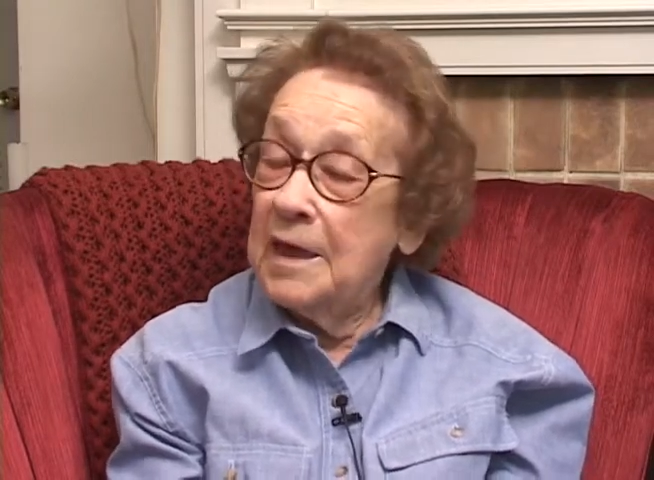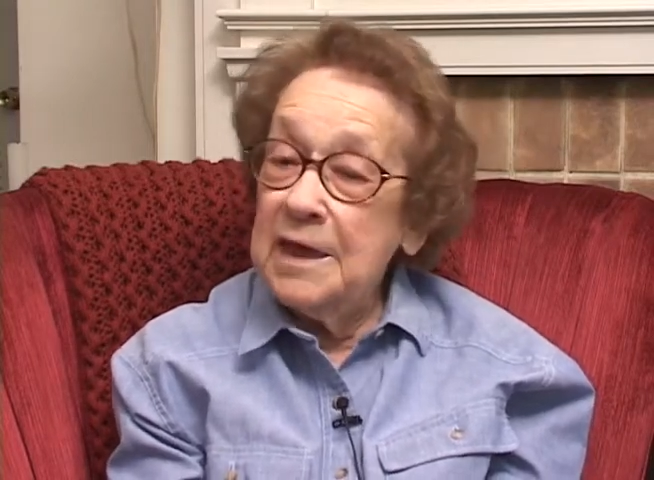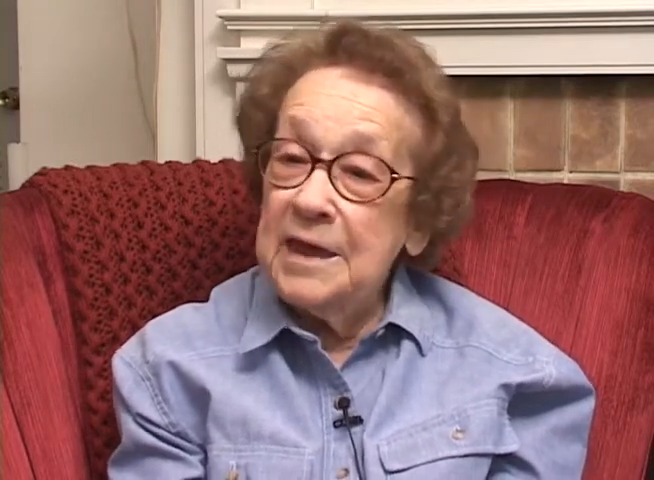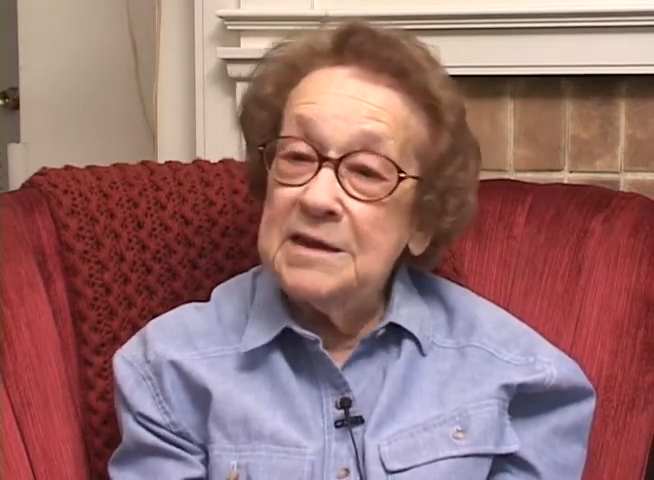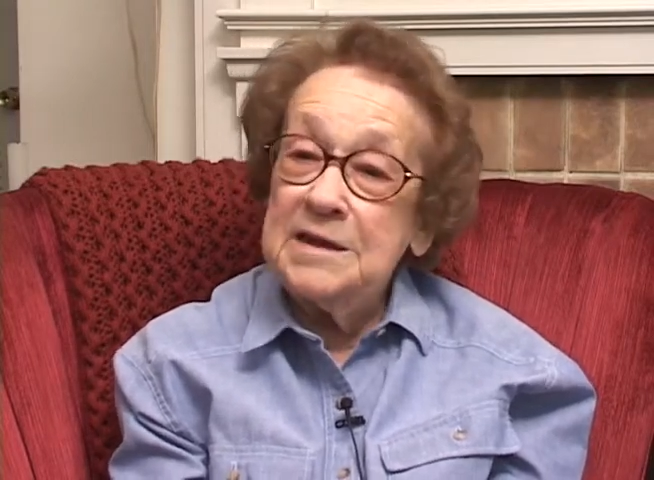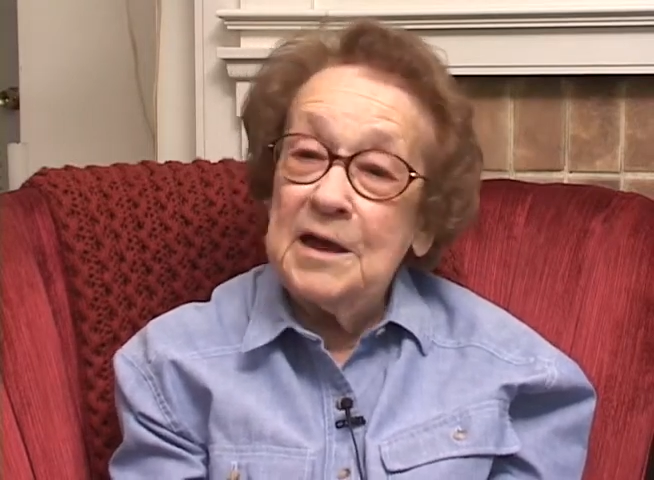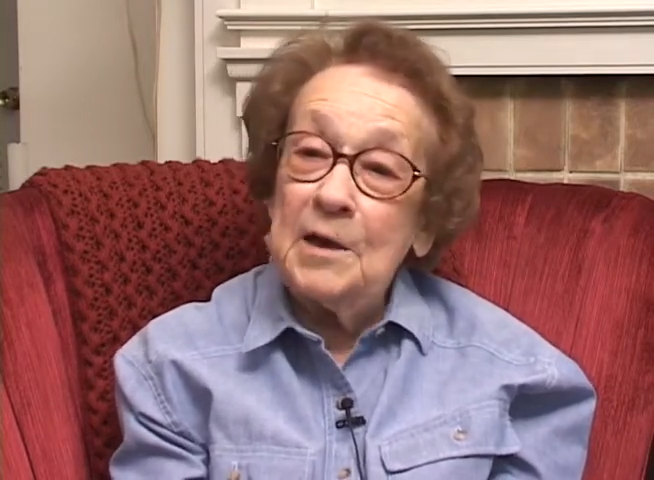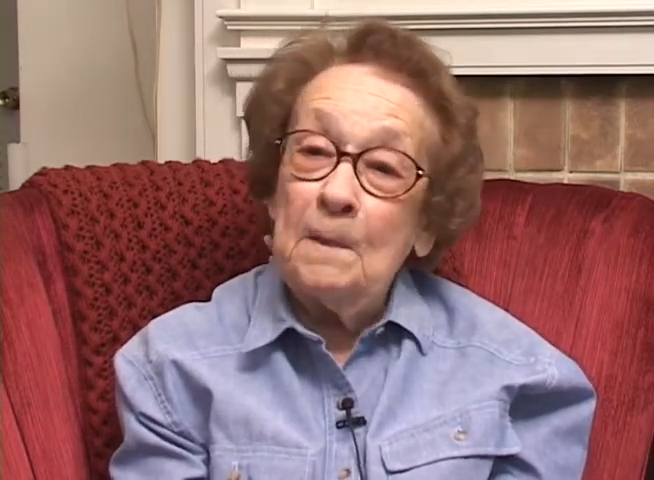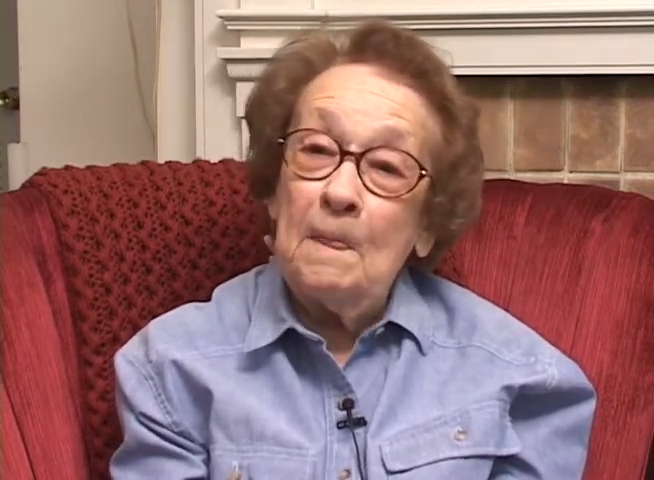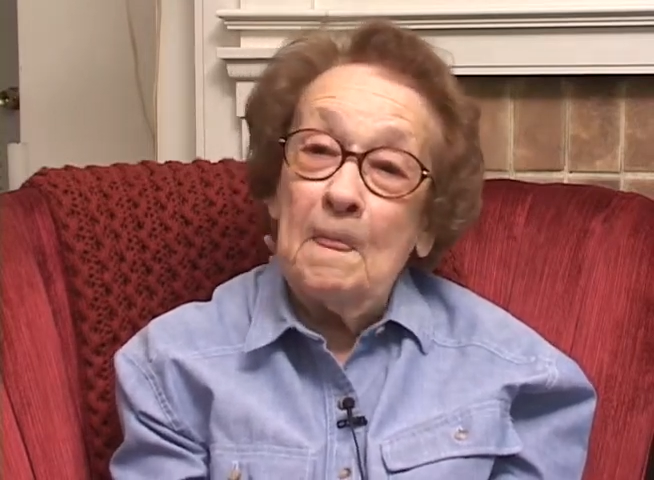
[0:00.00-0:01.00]
And
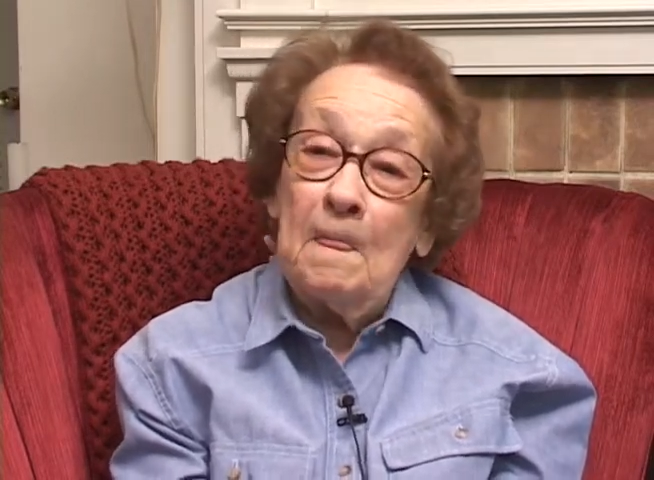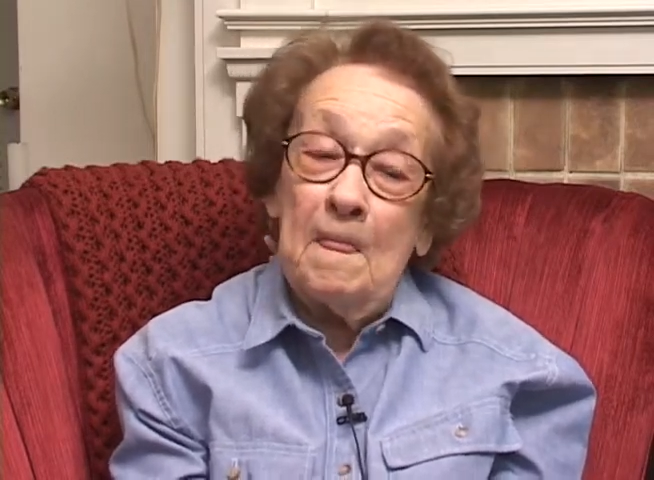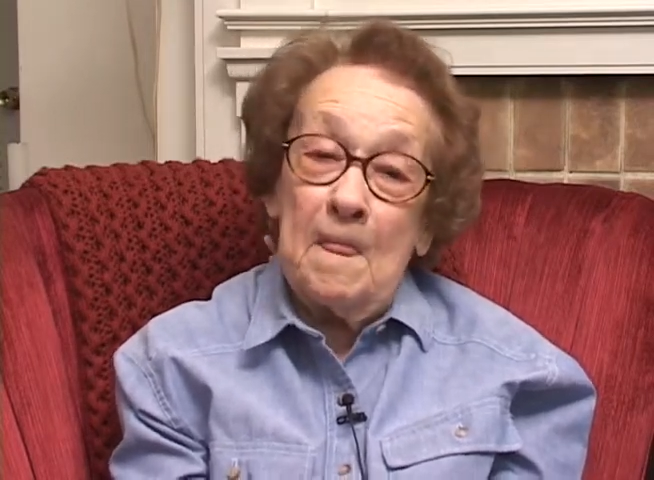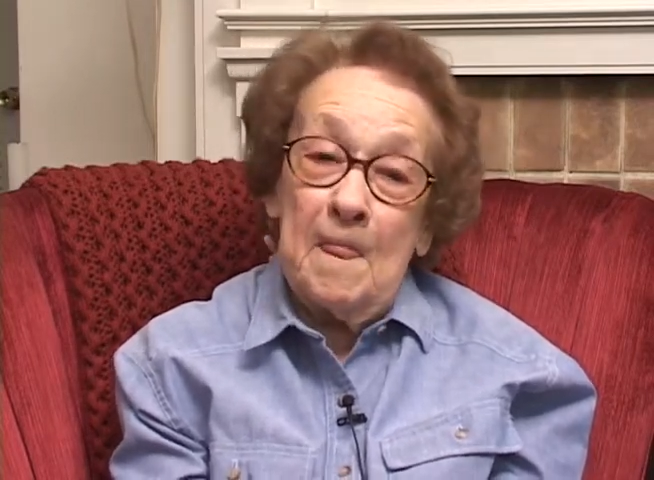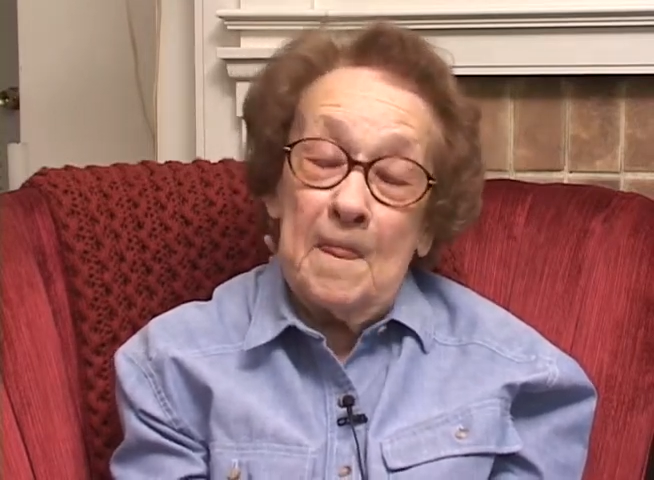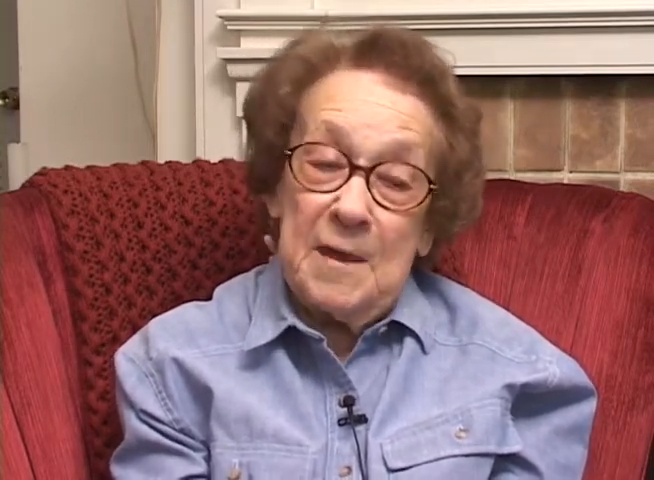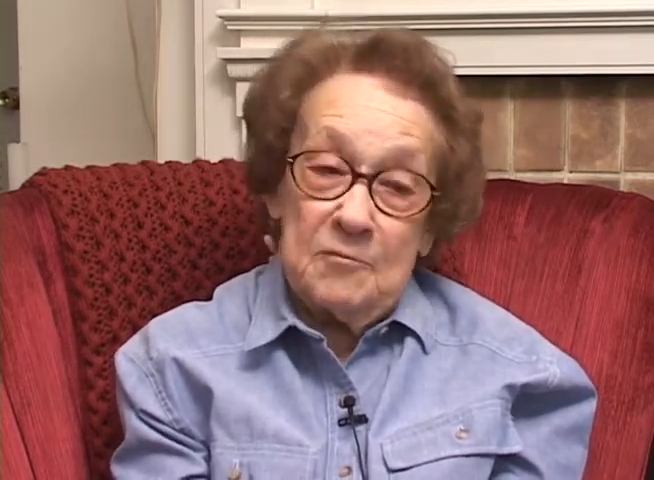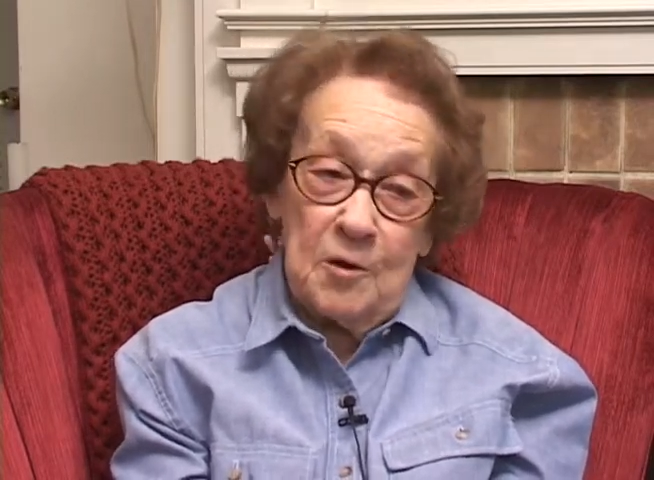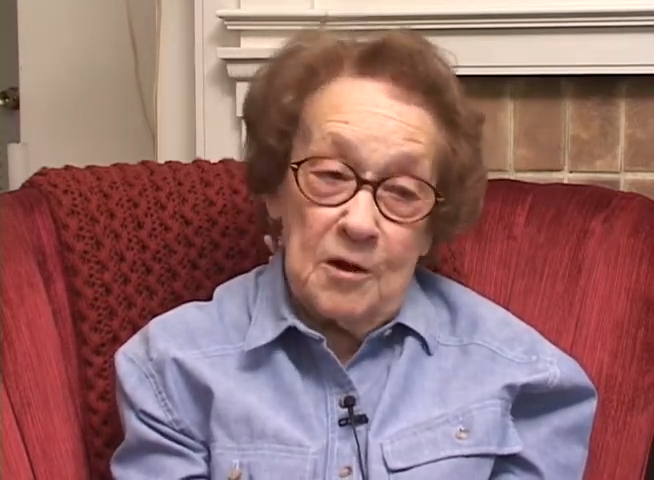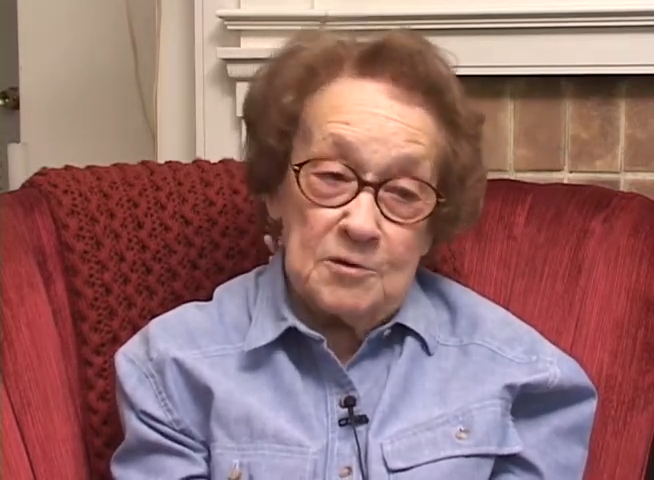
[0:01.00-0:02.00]
they
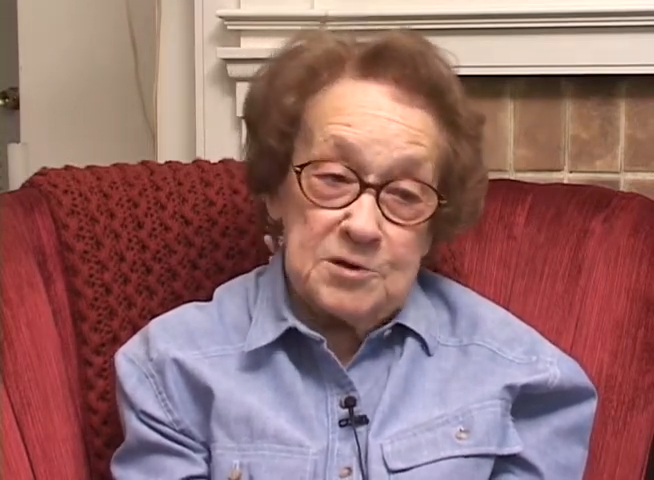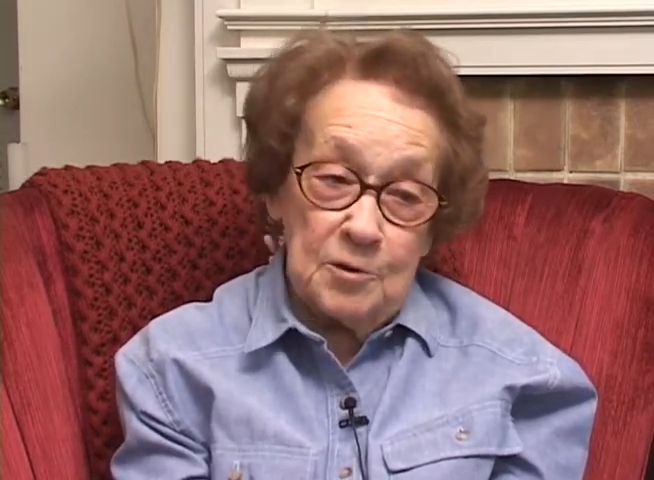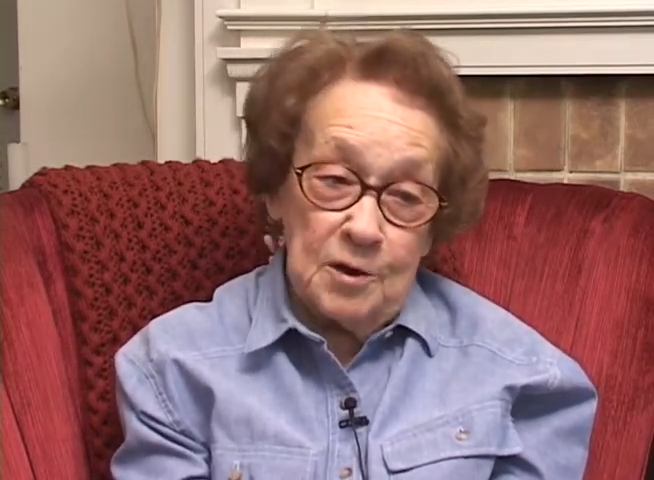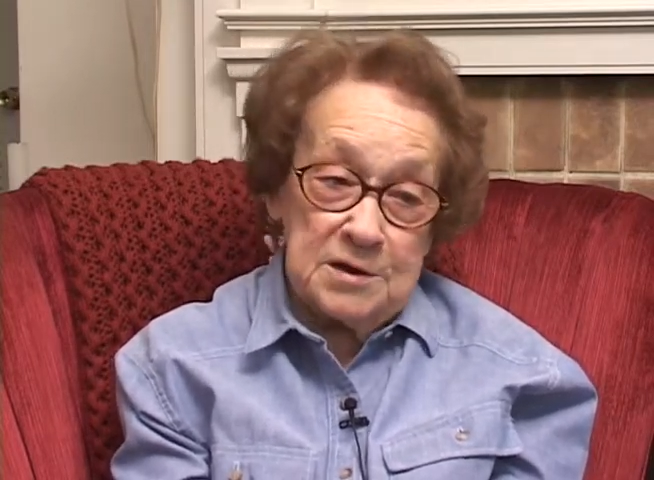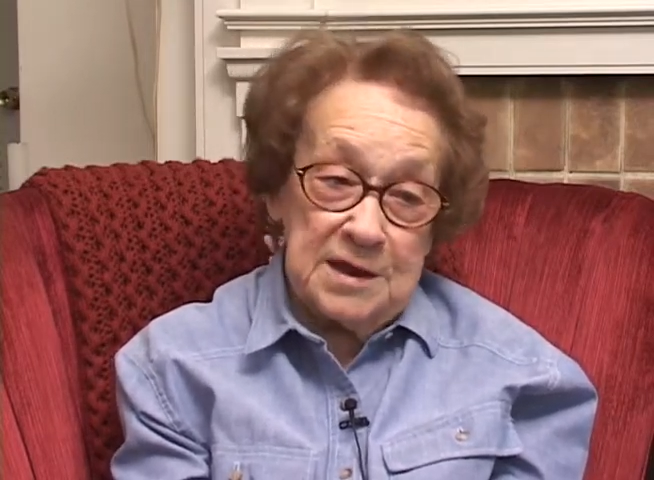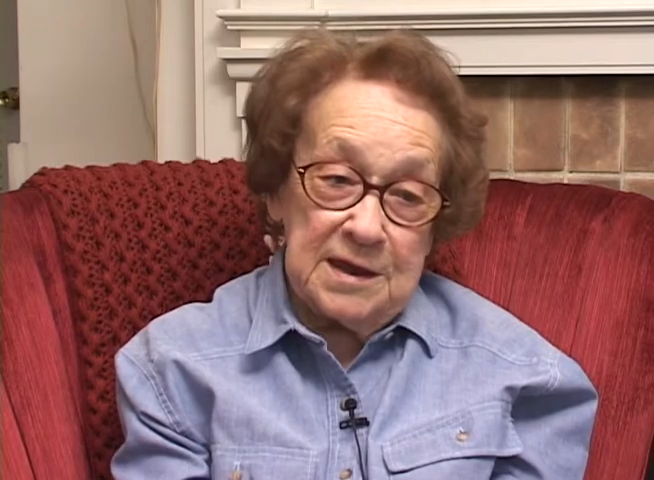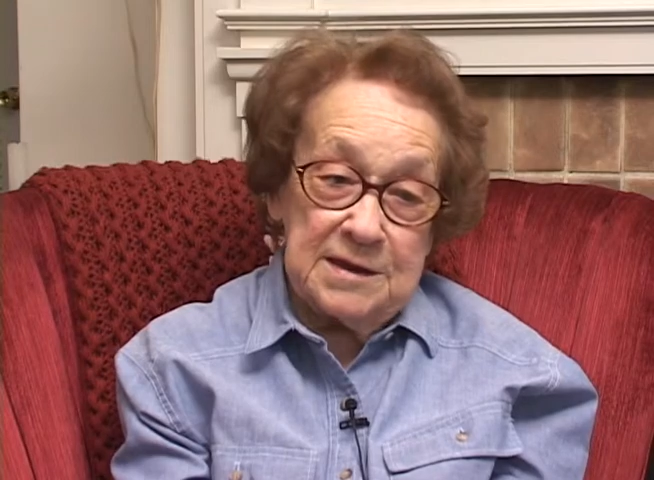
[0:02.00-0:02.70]
were all talking,